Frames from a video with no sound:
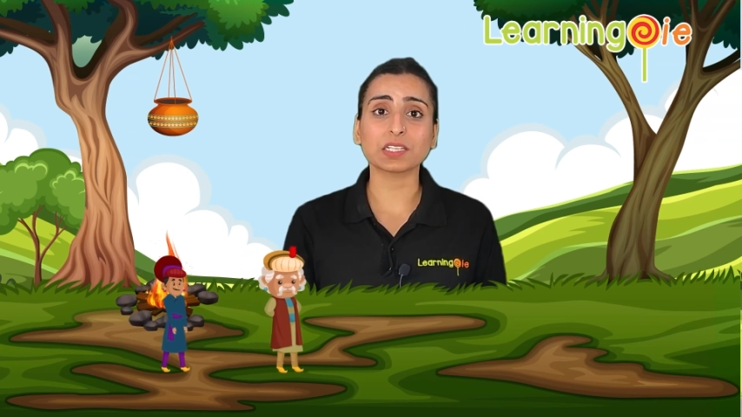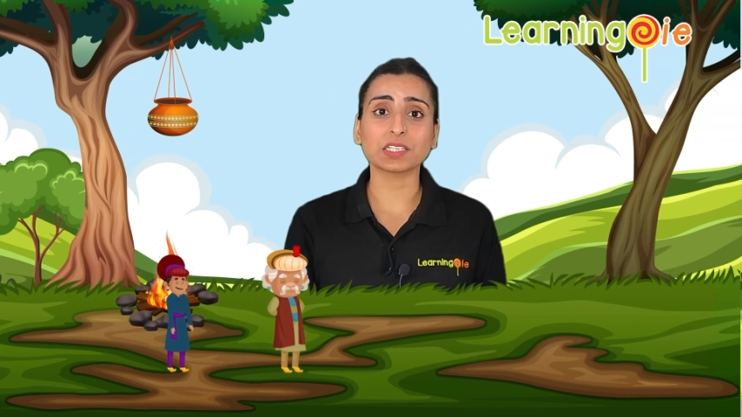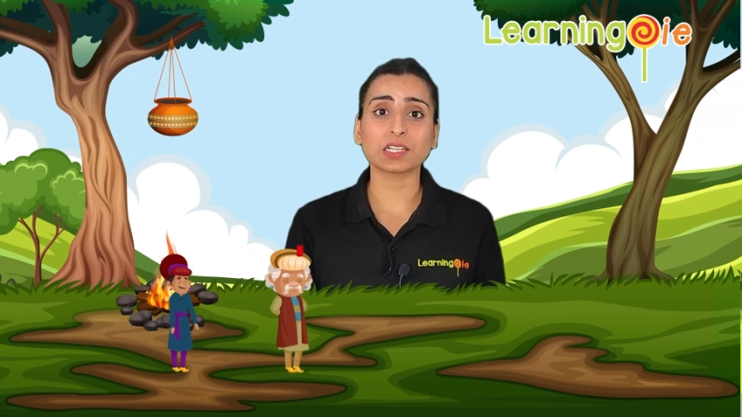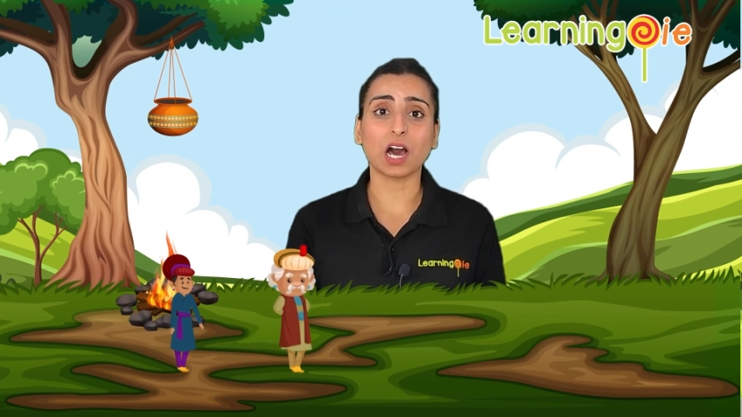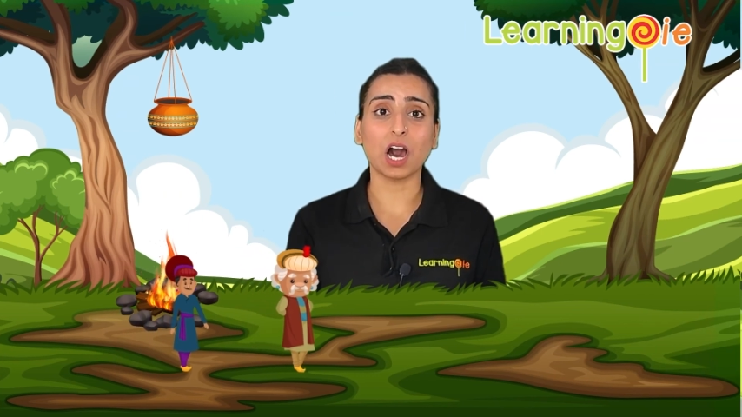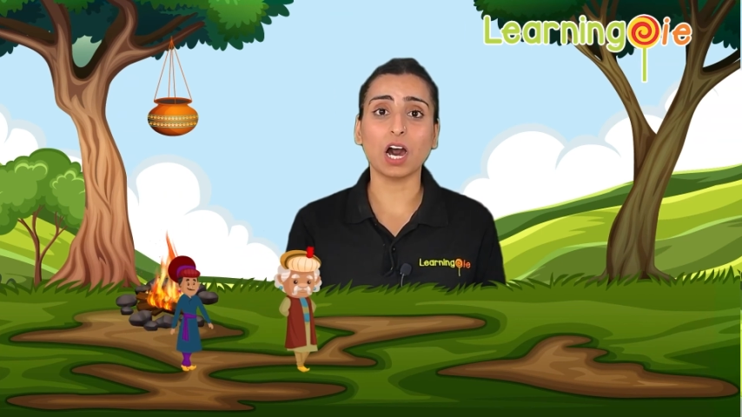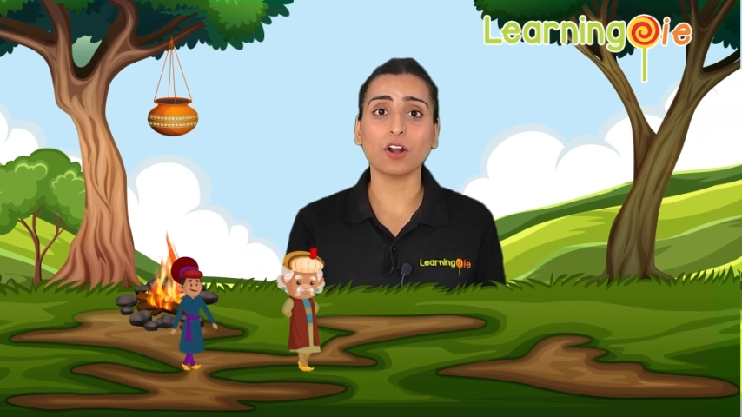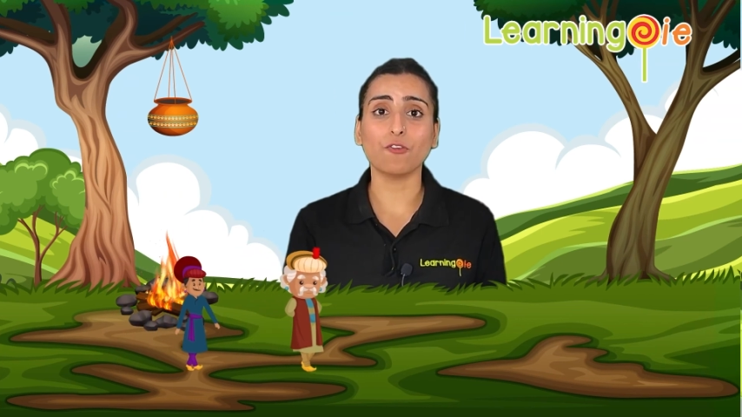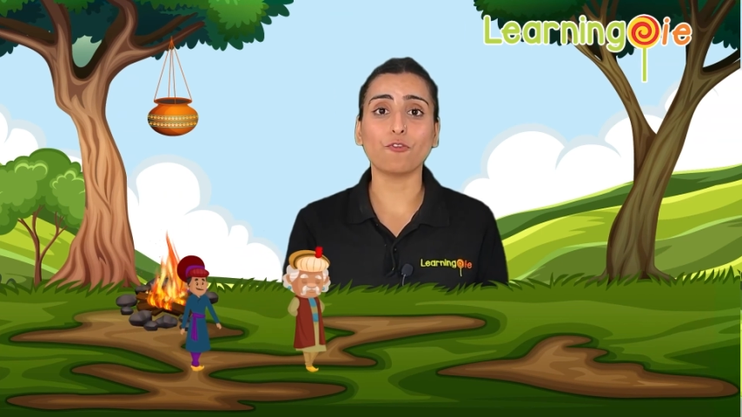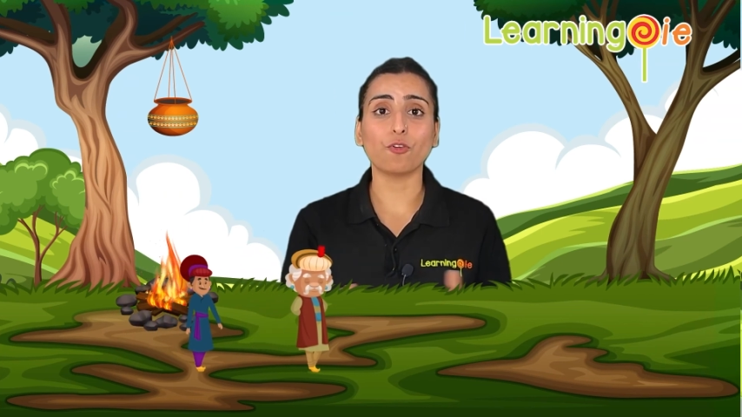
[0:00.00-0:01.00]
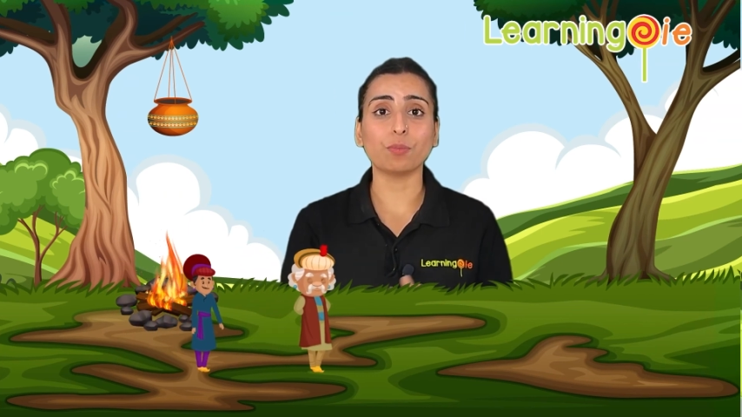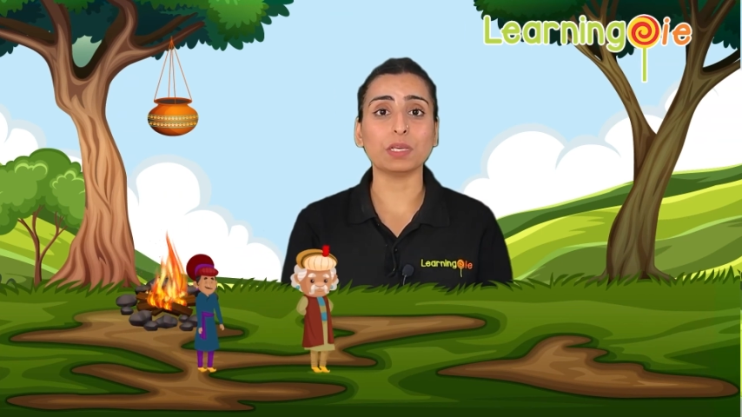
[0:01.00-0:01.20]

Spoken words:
it's hard for